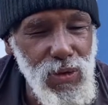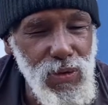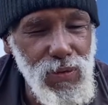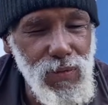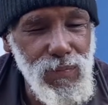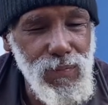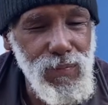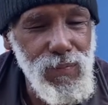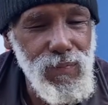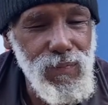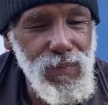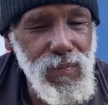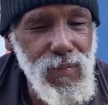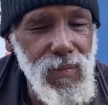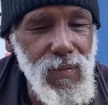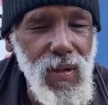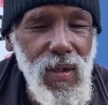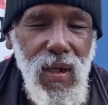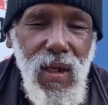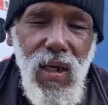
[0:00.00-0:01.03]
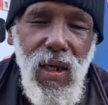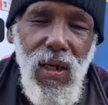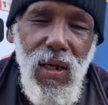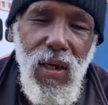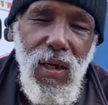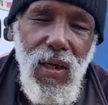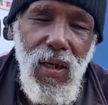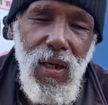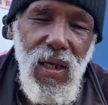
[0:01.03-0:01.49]
you.
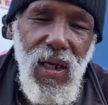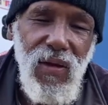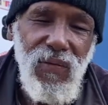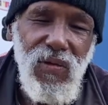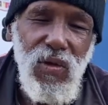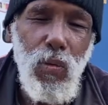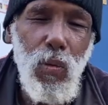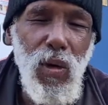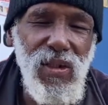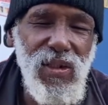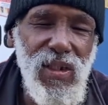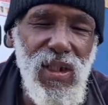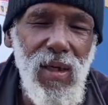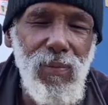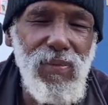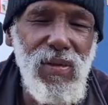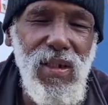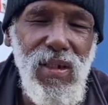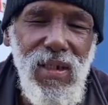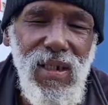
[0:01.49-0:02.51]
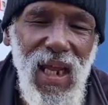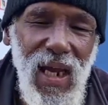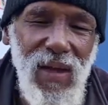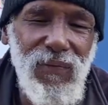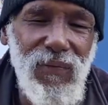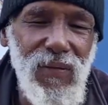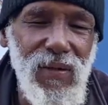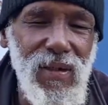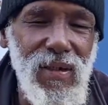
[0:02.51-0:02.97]
If you want something in
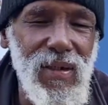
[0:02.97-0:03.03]
life,